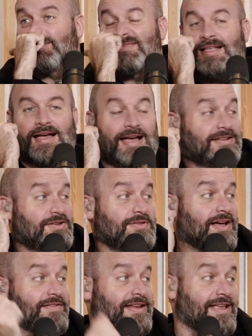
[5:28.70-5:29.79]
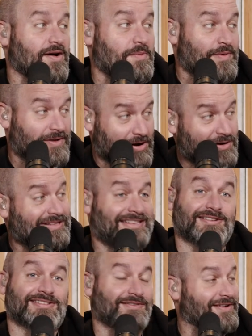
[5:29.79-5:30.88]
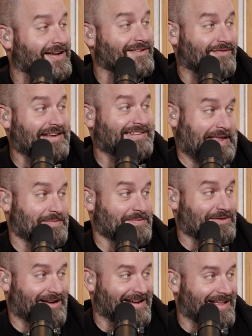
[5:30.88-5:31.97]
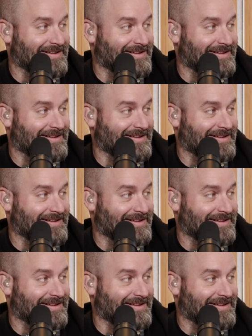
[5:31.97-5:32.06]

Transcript: is, but I do love that he opened with, "Are you seriously fucking FaceTiming me right yeah.